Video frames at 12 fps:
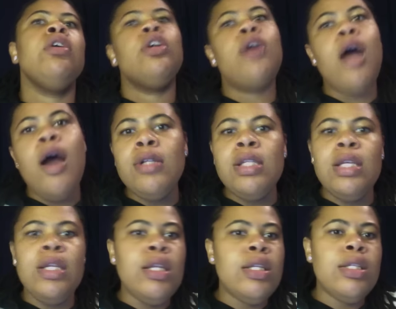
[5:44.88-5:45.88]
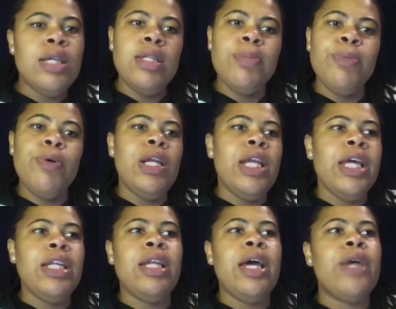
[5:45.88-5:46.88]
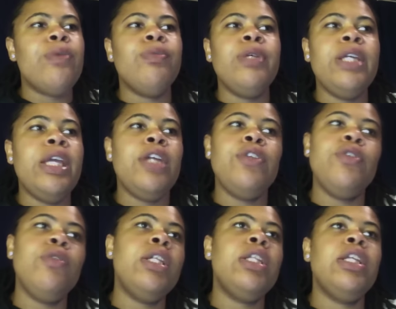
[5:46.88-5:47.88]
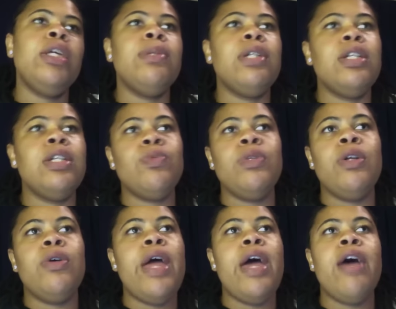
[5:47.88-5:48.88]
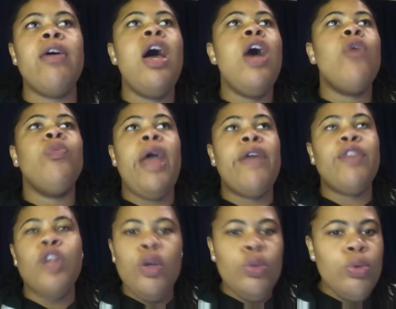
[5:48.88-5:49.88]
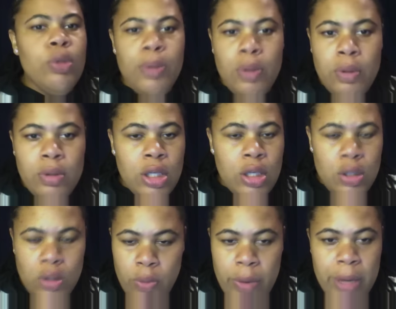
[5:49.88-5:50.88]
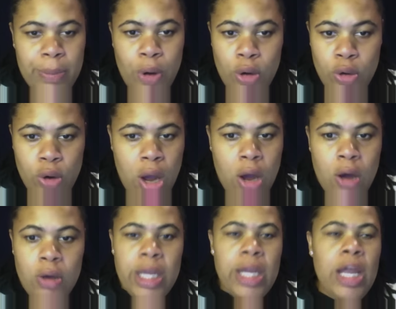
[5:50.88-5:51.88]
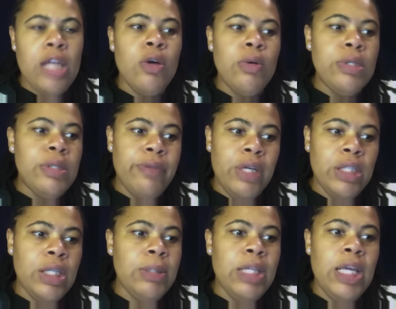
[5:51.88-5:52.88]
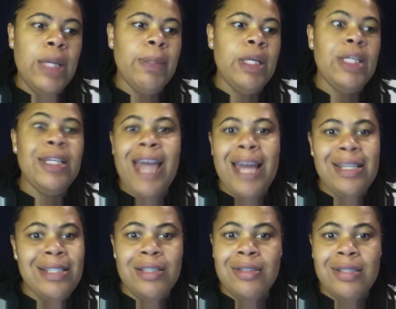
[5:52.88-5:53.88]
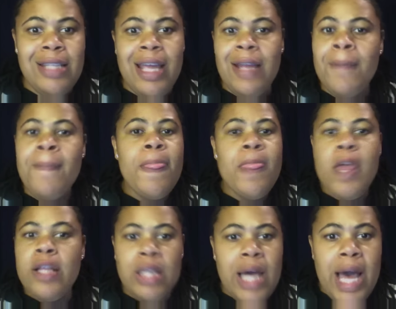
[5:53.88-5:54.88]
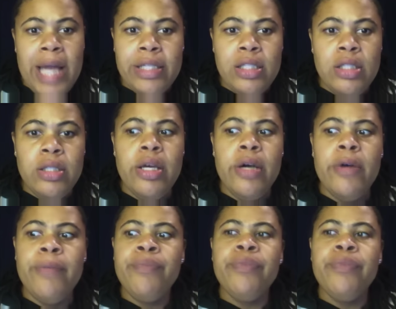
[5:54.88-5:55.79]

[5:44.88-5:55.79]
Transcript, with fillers: Carlton and this other boy lady like we can't do anything because we don't have we have to go through the per, correct protocol. And I know it's a fucked up thing, but he got to still stay at the college, you know.